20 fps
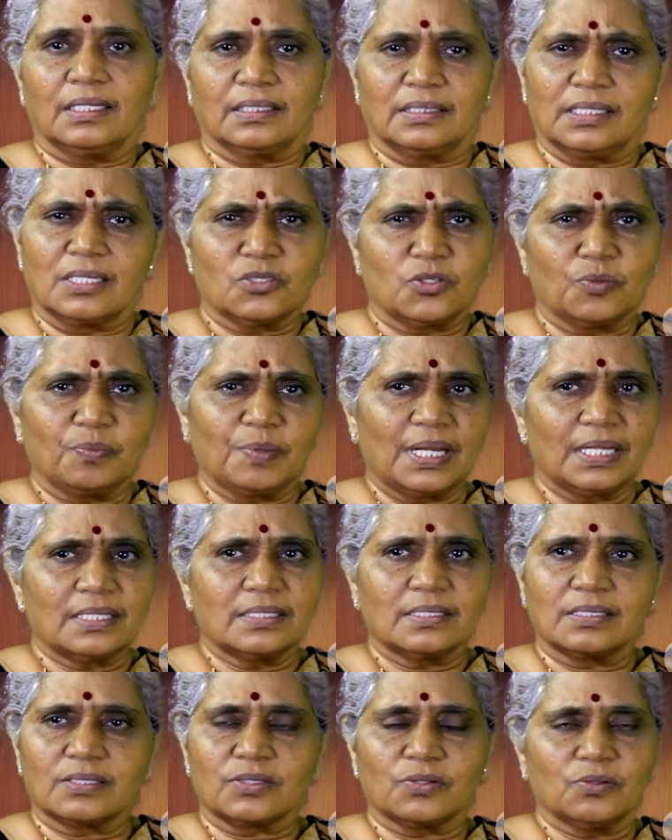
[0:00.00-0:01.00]
Just to pass
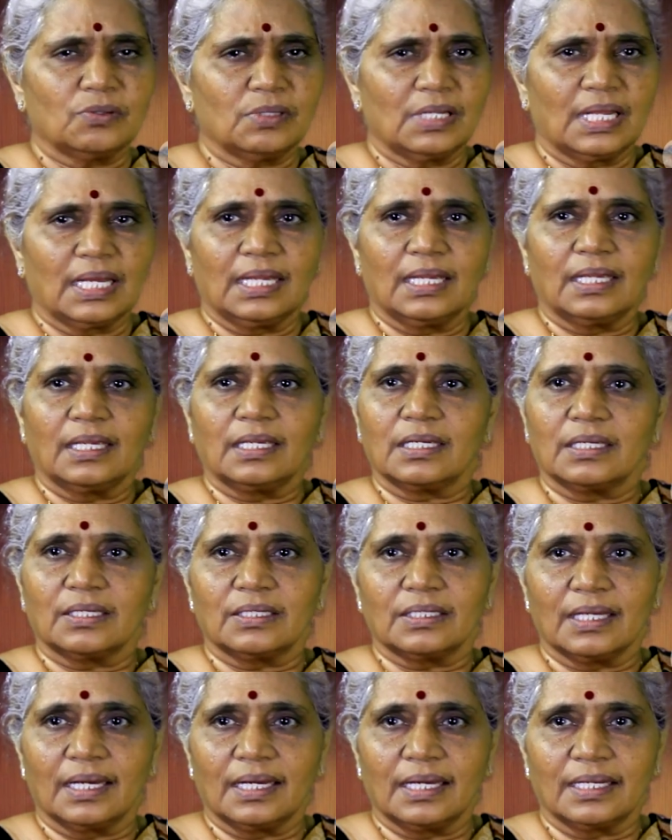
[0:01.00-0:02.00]
school, I
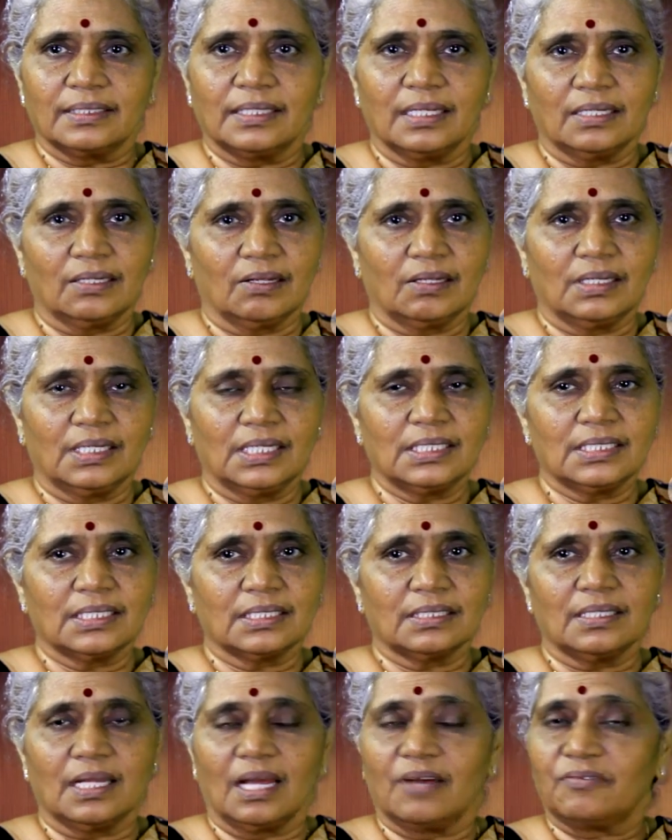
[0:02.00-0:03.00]
had the knowledge.
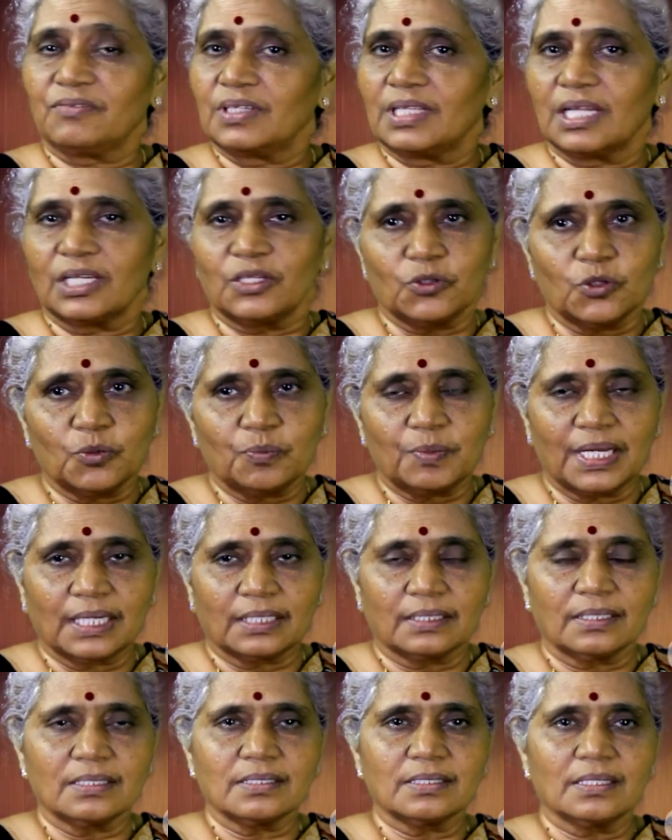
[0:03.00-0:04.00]
After that, no
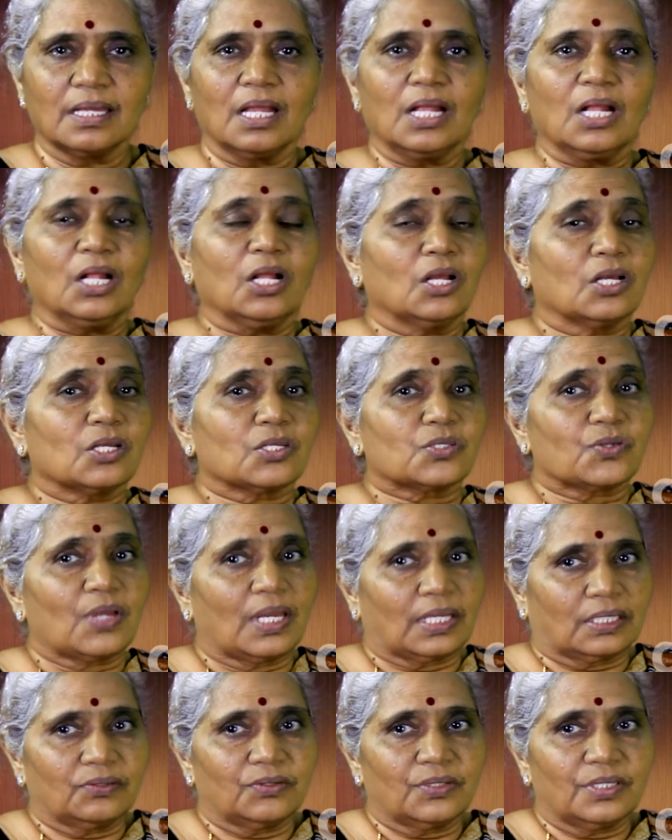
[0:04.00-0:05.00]
practice. So I
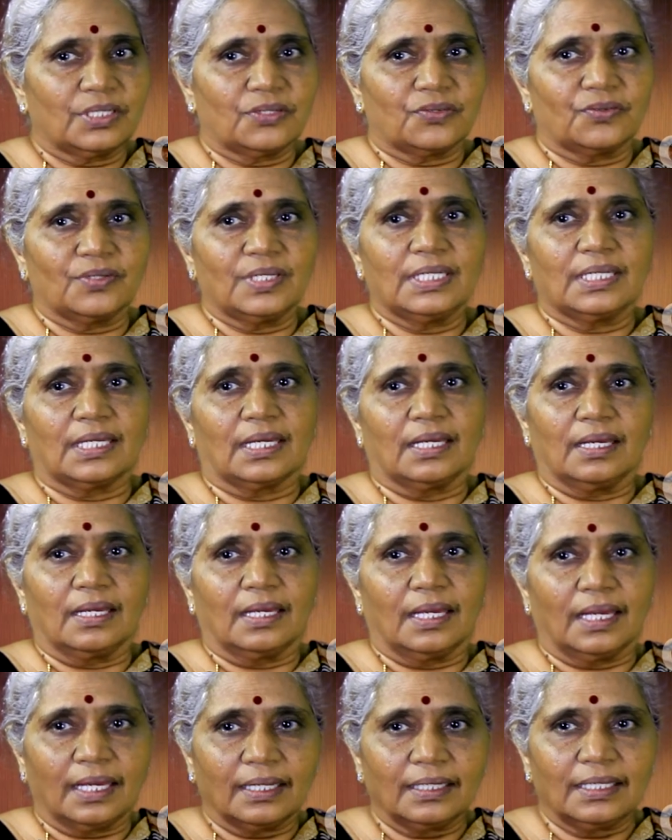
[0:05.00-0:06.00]
couldn't read
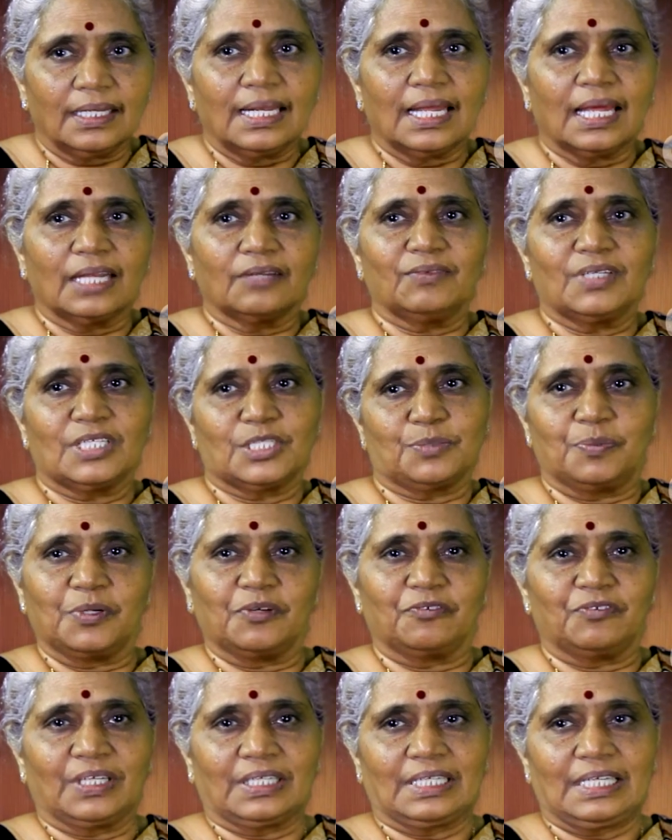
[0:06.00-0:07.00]
any language
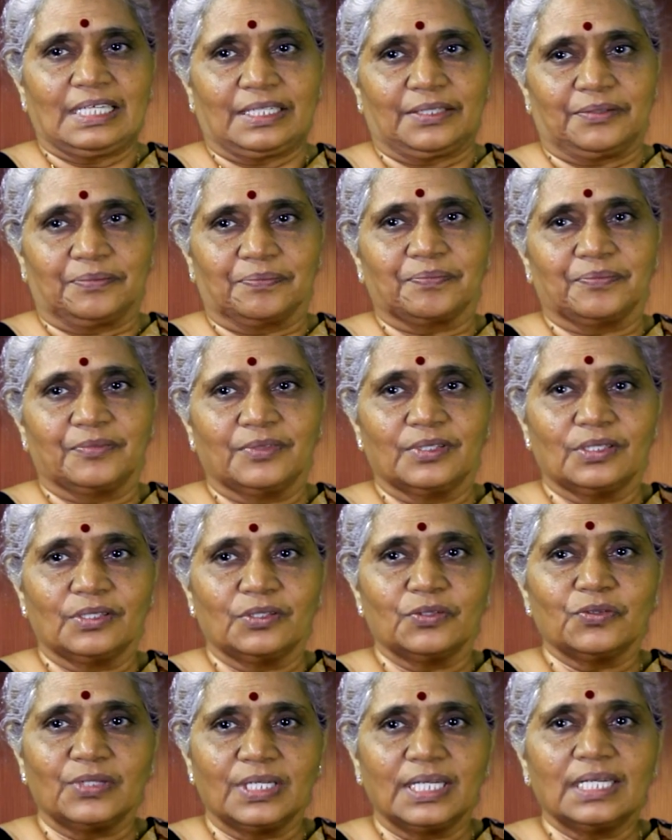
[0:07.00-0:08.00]
perfectly
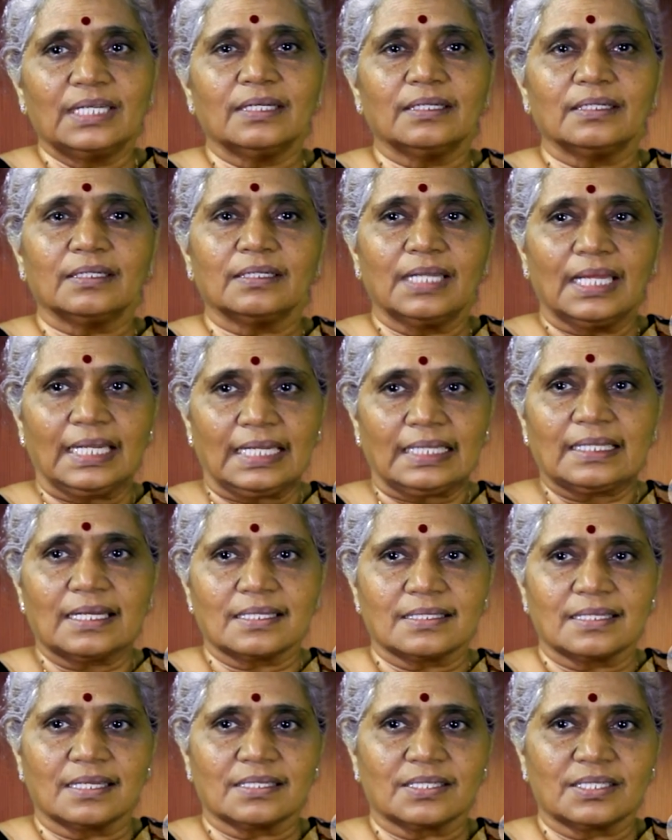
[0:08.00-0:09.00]
to read Lalita
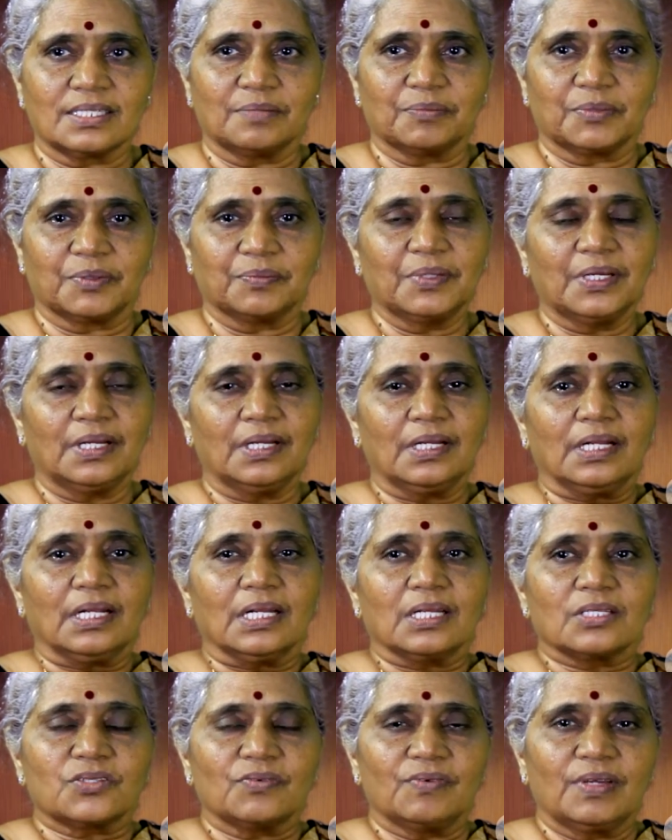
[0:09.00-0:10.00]
Sahasranamam.
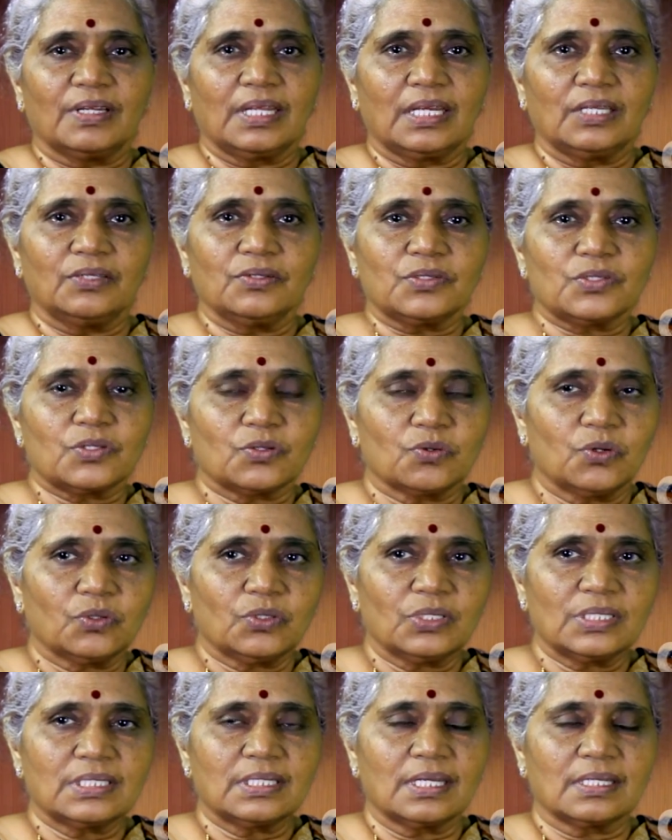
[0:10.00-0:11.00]
So when I used to go to
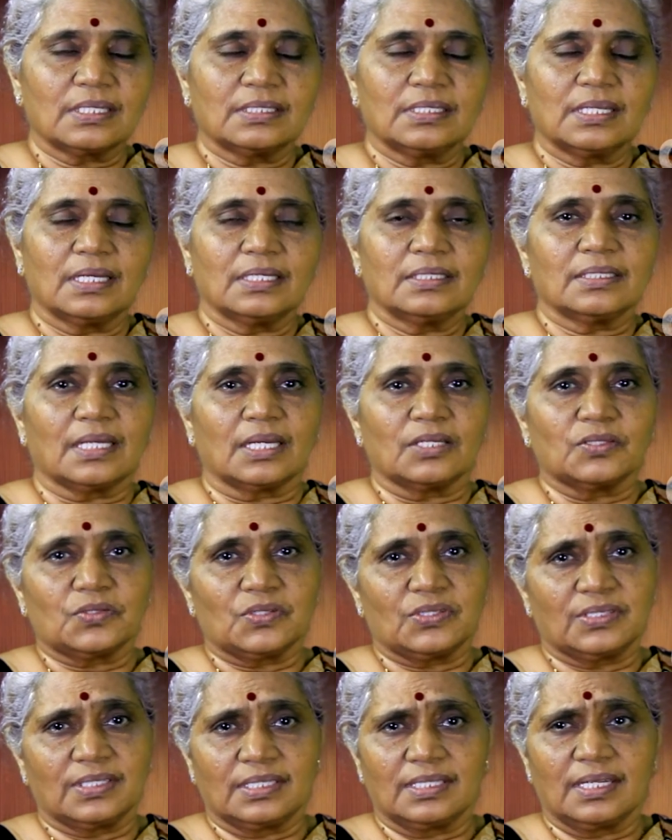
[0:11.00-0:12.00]
the satsangs, I used to
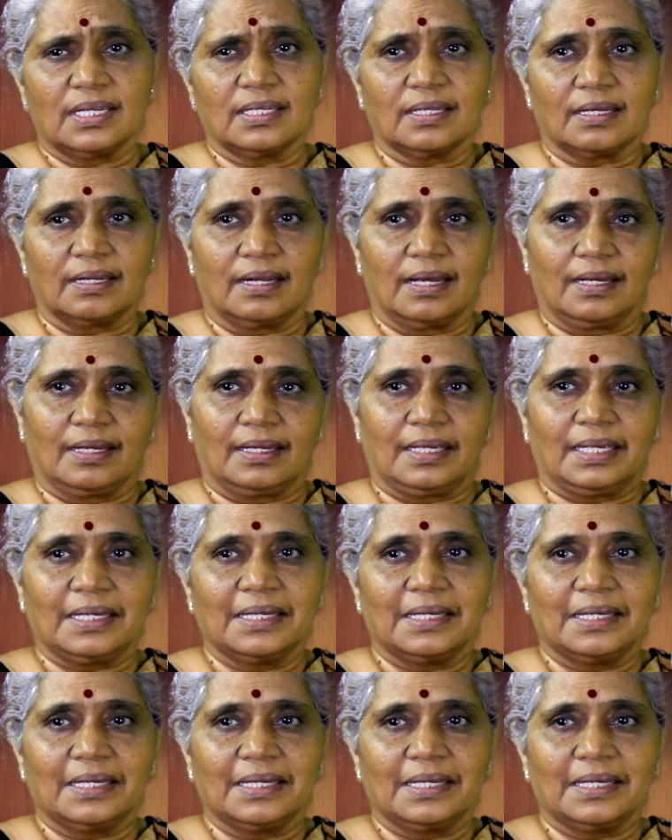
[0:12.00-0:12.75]
sit and cry.